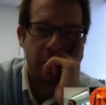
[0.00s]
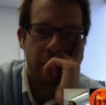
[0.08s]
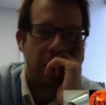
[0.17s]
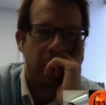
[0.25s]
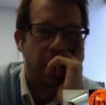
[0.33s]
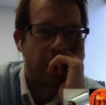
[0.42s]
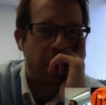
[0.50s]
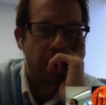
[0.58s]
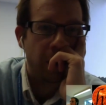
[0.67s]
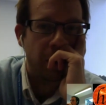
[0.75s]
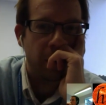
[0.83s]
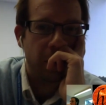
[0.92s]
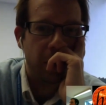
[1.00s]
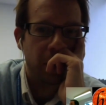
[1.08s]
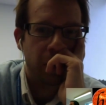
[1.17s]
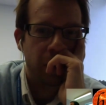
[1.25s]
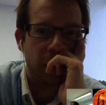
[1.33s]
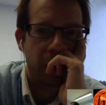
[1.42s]
trying to make
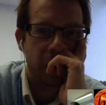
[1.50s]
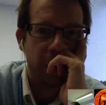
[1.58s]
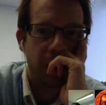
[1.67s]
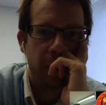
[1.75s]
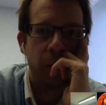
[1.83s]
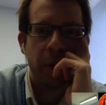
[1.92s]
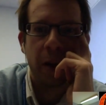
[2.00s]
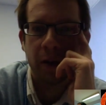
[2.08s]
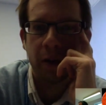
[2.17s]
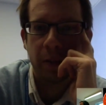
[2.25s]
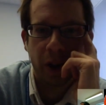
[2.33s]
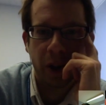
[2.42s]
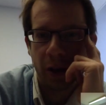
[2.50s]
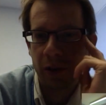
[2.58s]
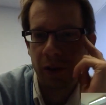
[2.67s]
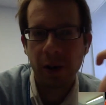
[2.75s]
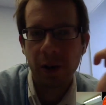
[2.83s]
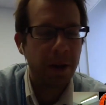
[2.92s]
sure, let's say if you make some change
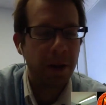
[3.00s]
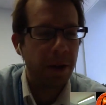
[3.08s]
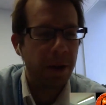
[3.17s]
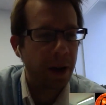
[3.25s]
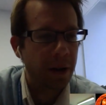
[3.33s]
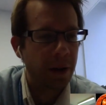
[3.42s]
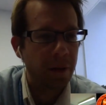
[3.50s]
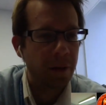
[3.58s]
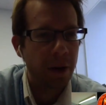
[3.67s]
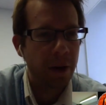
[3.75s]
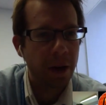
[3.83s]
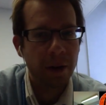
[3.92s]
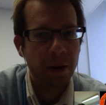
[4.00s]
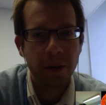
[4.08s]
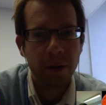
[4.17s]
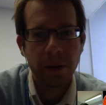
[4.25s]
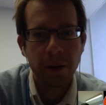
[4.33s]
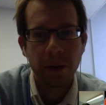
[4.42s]
to the Lyra light curve, right,
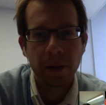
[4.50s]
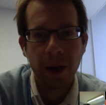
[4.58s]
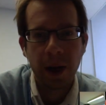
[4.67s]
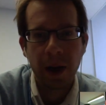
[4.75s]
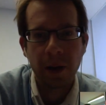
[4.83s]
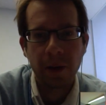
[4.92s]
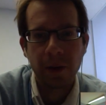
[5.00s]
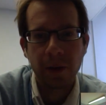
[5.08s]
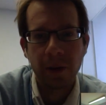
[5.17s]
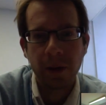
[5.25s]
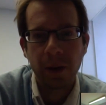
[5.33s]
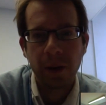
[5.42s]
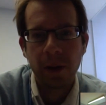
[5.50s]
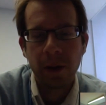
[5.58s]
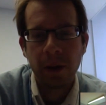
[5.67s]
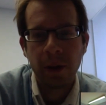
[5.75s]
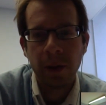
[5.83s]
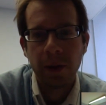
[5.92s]
and
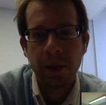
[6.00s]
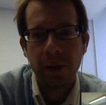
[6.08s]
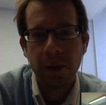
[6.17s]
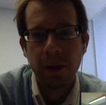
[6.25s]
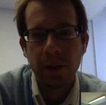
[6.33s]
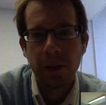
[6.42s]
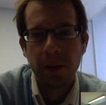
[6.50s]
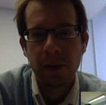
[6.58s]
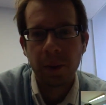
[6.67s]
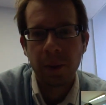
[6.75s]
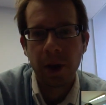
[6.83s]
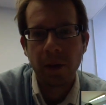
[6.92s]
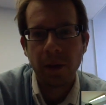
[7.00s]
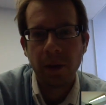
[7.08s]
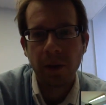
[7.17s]
somehow